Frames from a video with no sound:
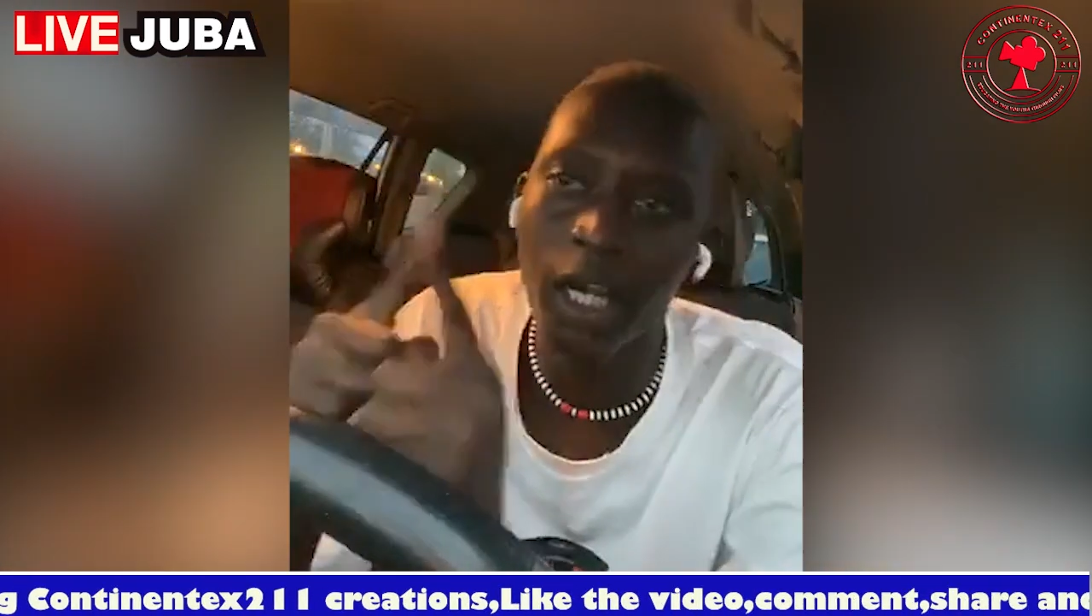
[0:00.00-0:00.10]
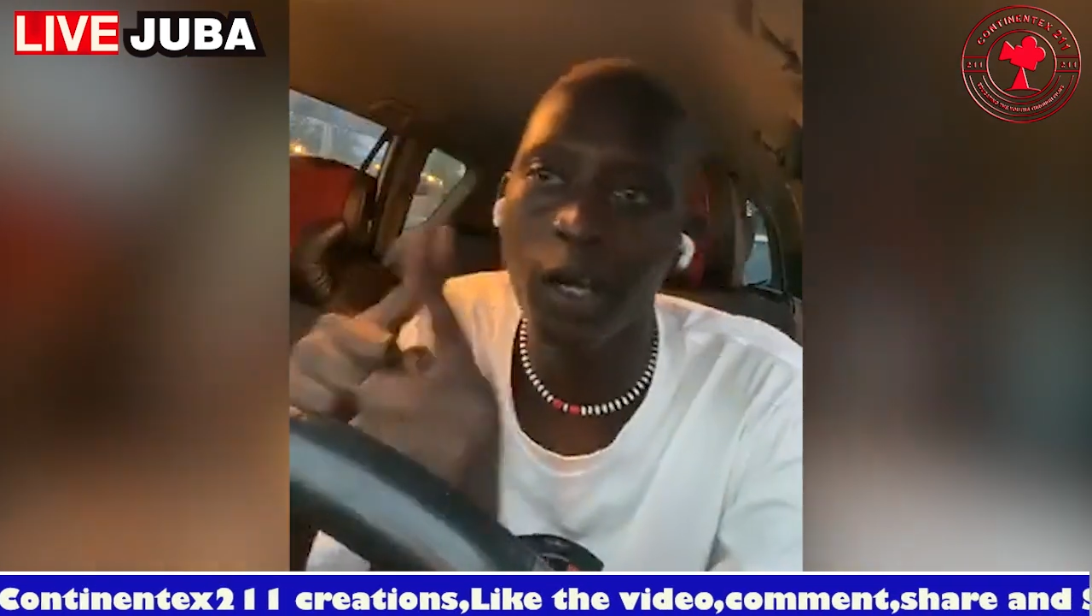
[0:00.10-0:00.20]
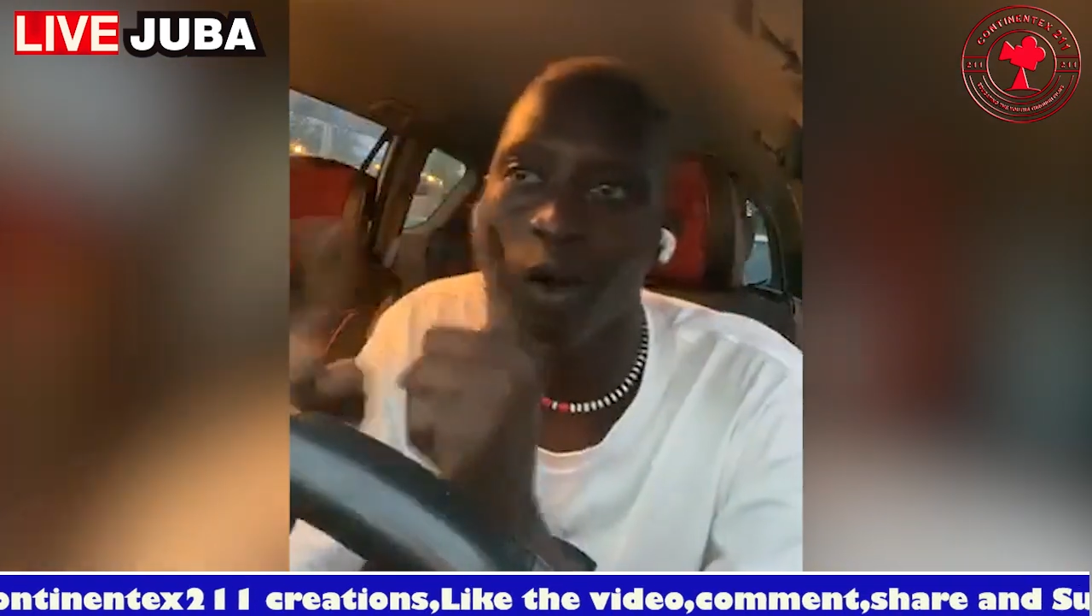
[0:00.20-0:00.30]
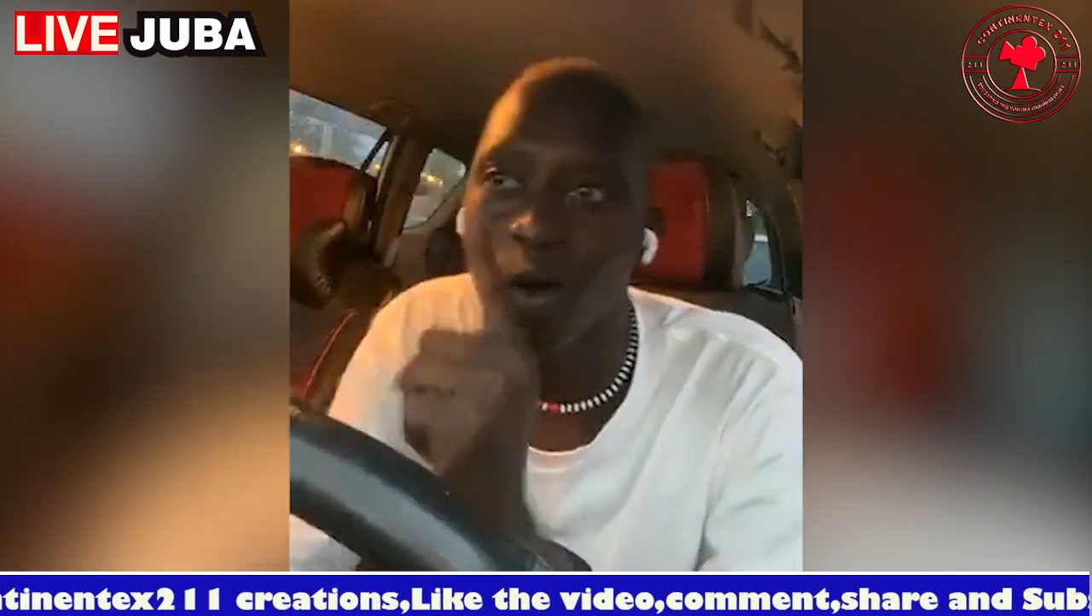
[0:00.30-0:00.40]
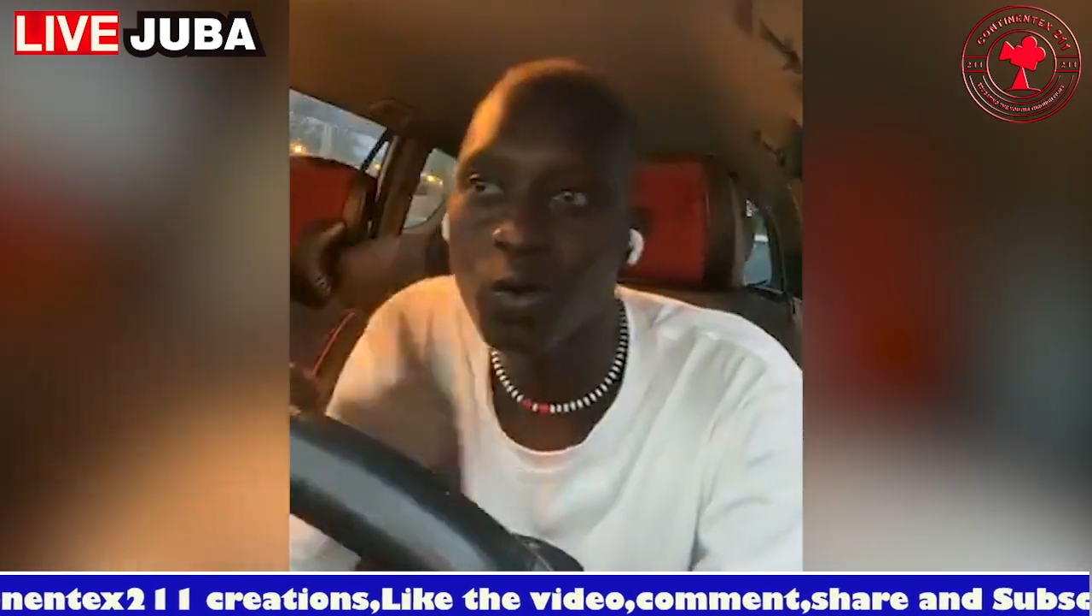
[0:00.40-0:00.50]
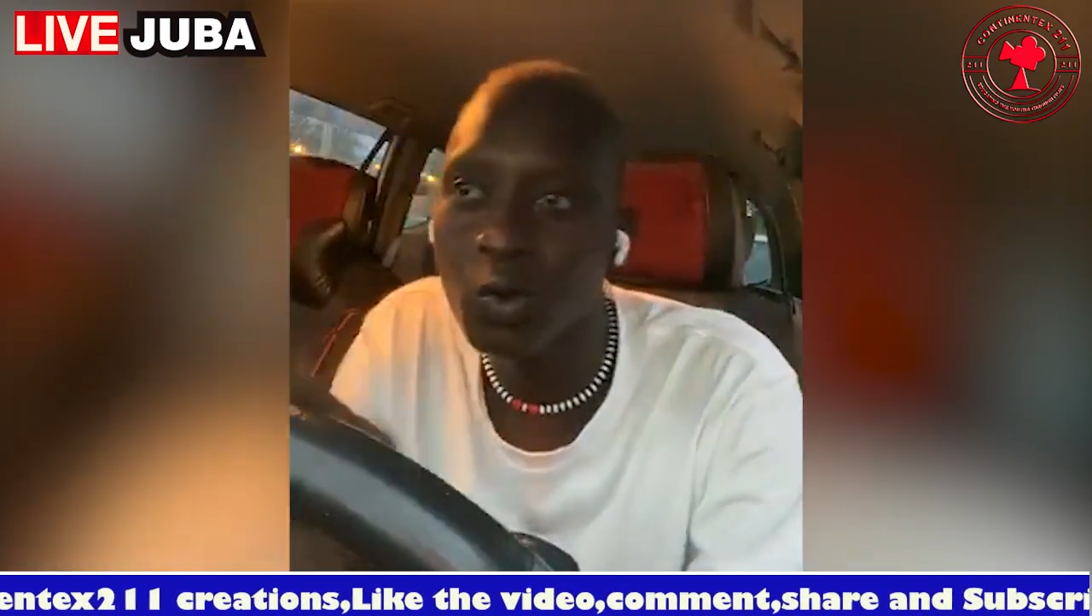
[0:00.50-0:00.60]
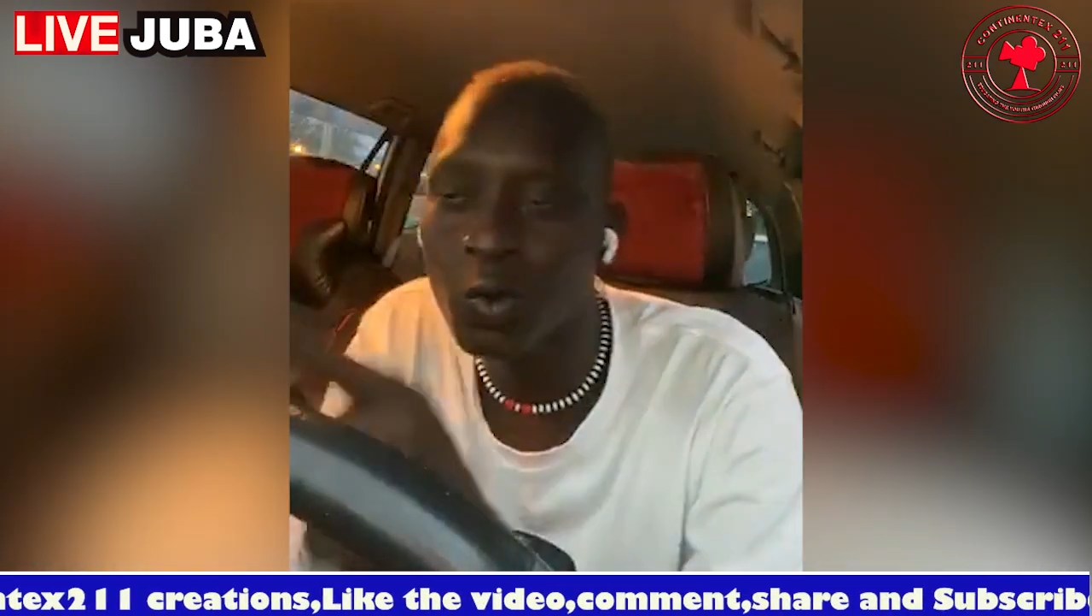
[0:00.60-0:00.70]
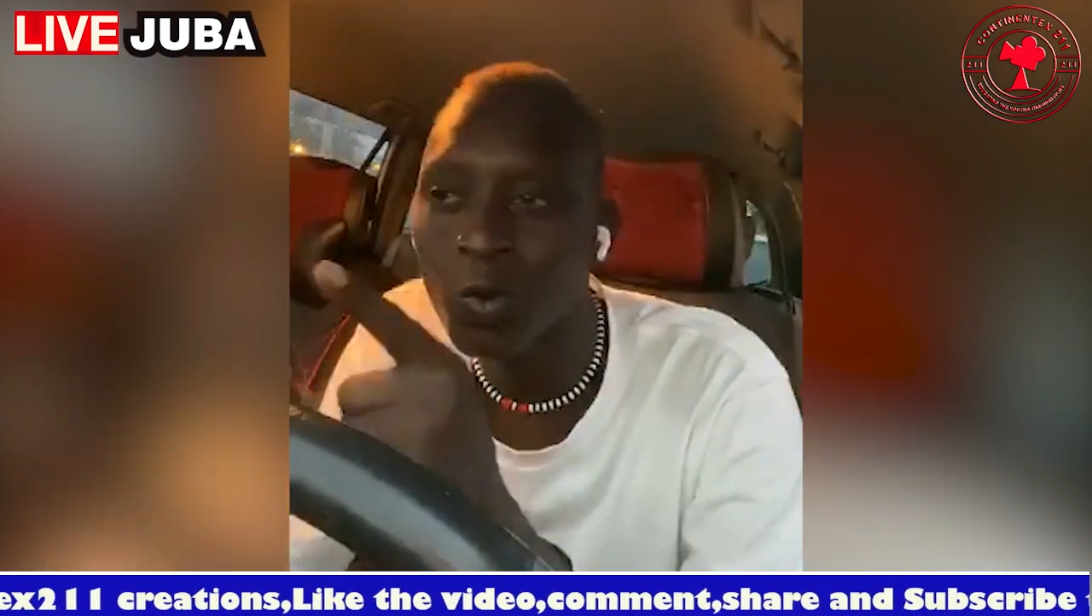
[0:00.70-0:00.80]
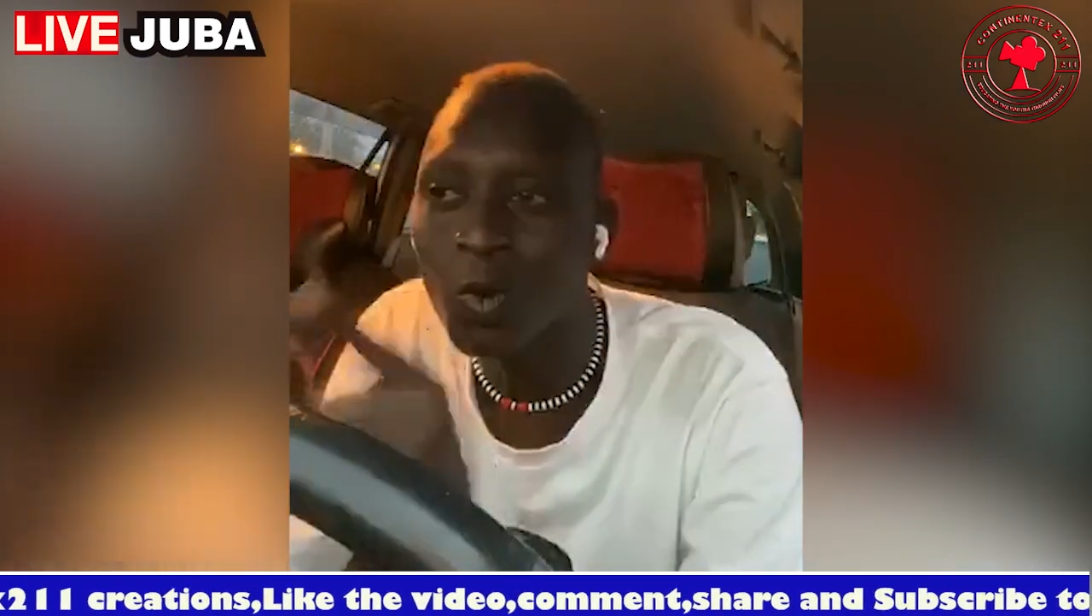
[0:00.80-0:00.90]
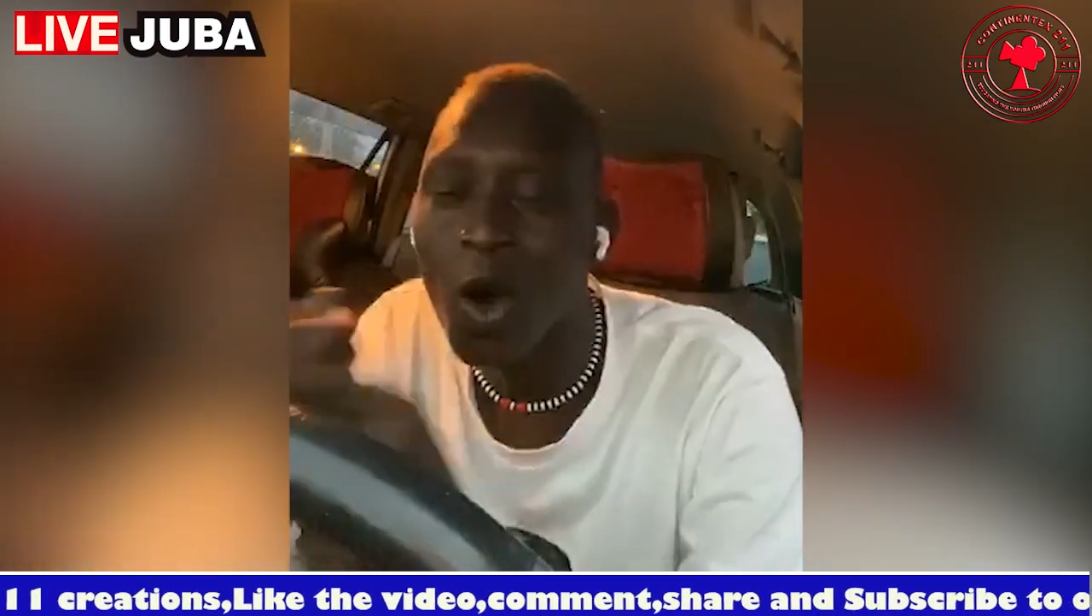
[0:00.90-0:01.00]
can go to
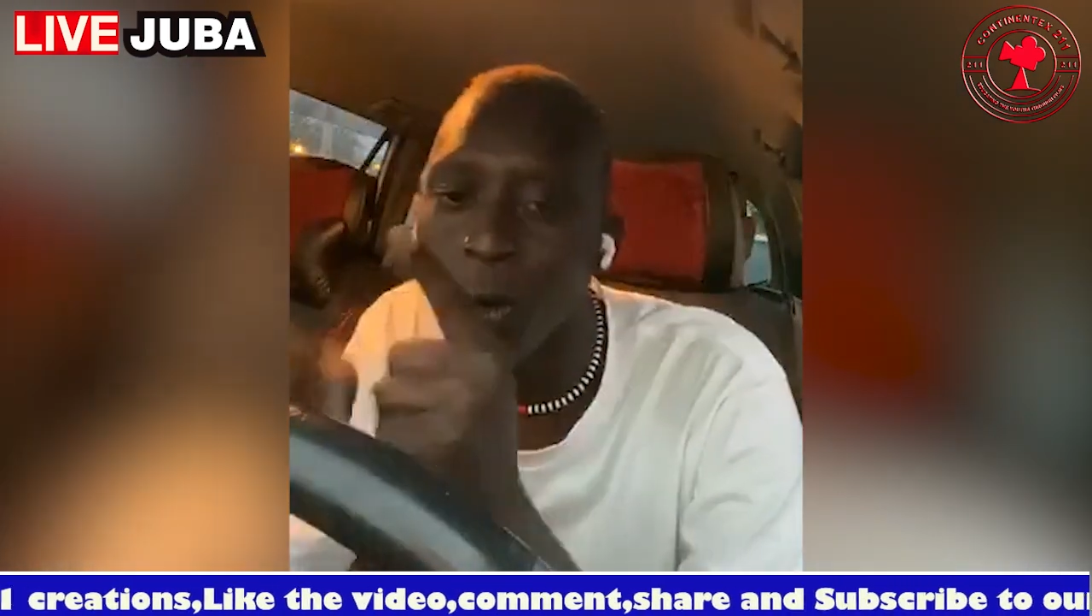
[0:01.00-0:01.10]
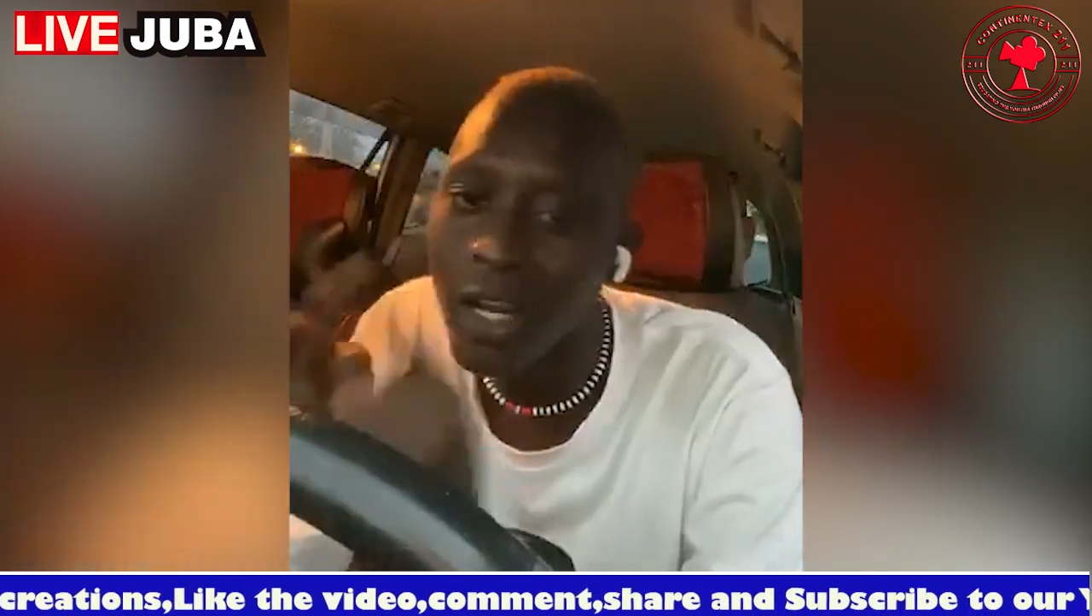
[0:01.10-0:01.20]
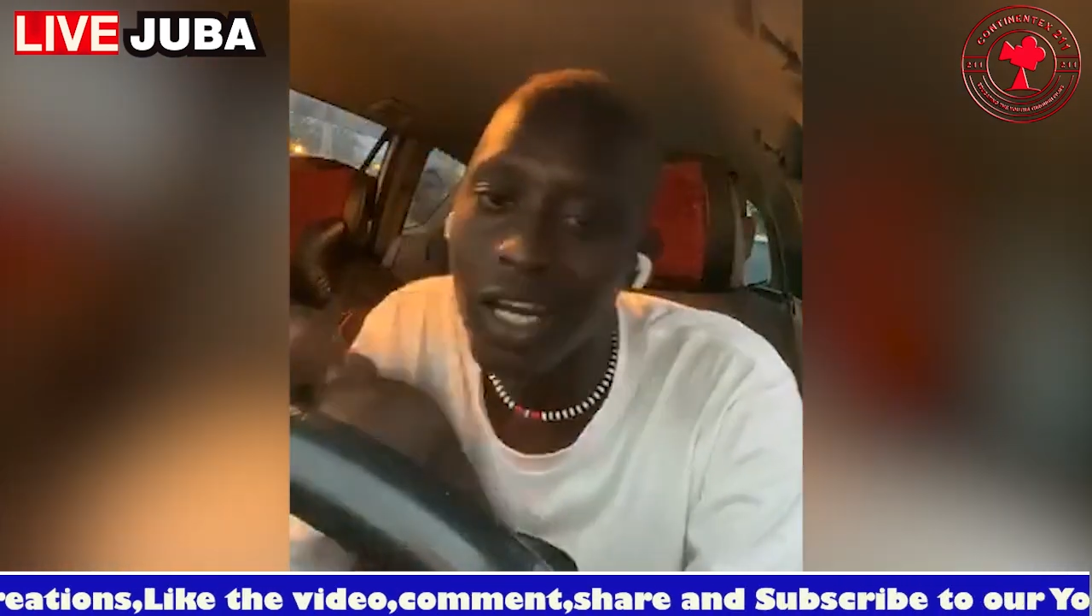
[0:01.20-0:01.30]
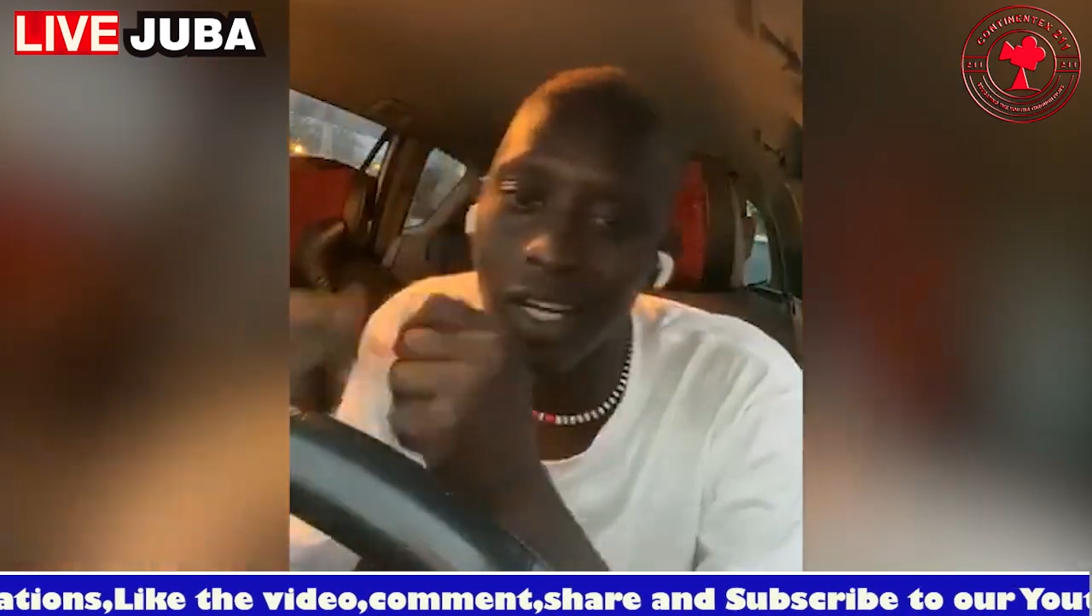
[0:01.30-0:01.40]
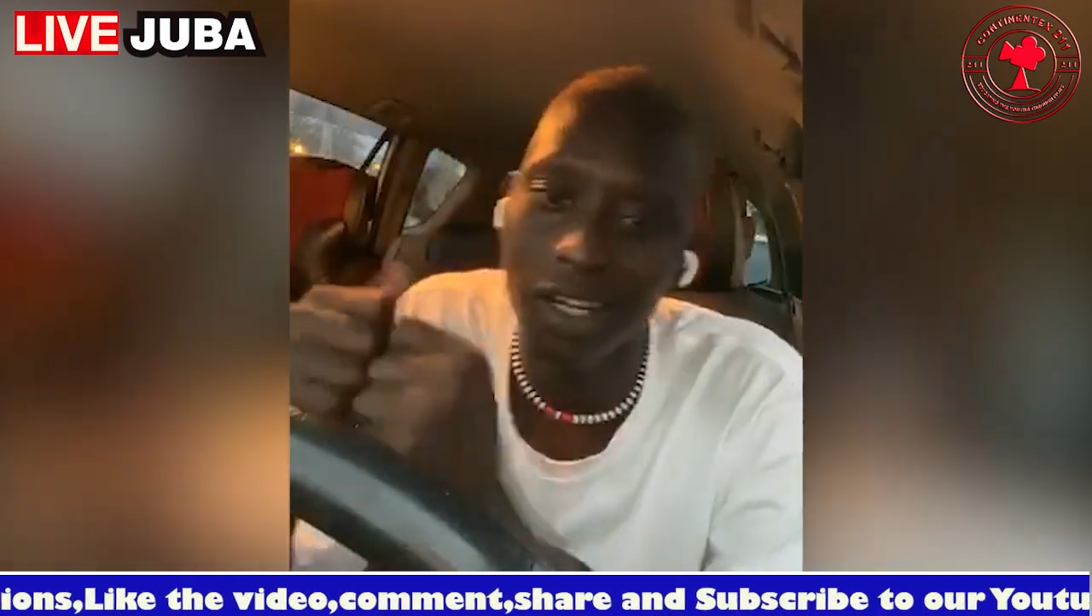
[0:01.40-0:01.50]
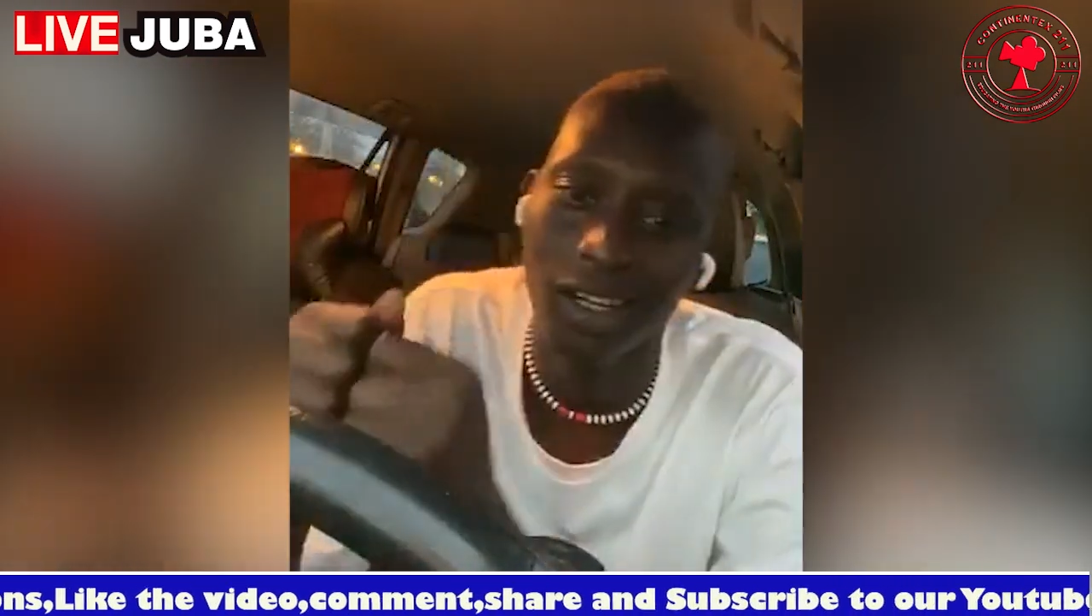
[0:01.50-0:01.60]
Awil.